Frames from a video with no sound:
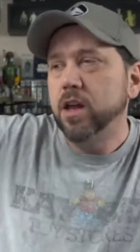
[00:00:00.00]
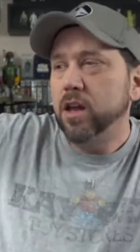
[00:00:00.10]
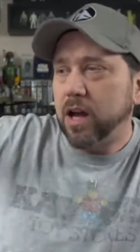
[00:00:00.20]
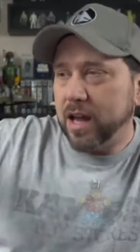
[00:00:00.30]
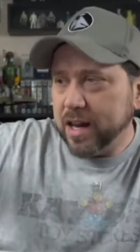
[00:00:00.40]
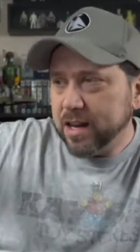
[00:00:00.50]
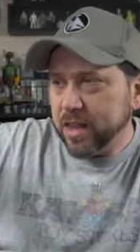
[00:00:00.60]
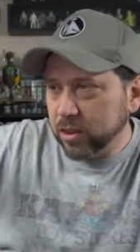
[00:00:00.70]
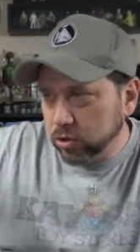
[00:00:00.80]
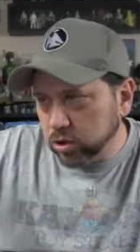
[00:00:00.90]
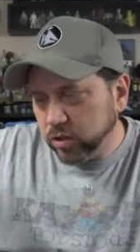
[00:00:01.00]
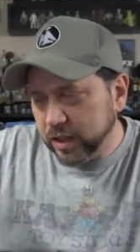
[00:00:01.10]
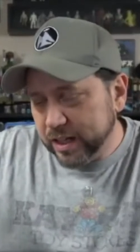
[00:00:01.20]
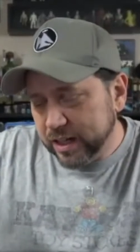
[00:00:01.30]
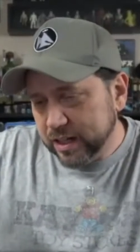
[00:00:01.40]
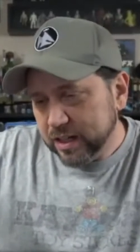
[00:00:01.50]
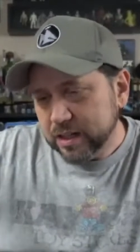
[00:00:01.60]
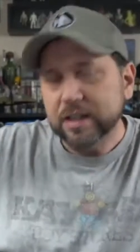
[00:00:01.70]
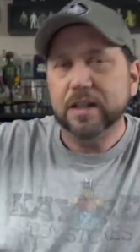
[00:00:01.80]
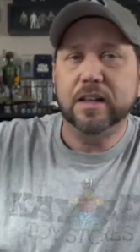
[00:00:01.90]
I hated that little old lady
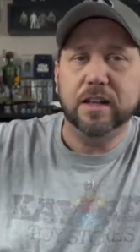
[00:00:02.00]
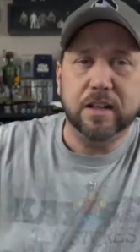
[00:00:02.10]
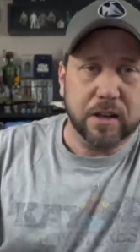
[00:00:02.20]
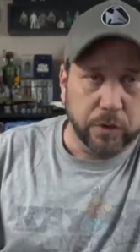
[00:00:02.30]
that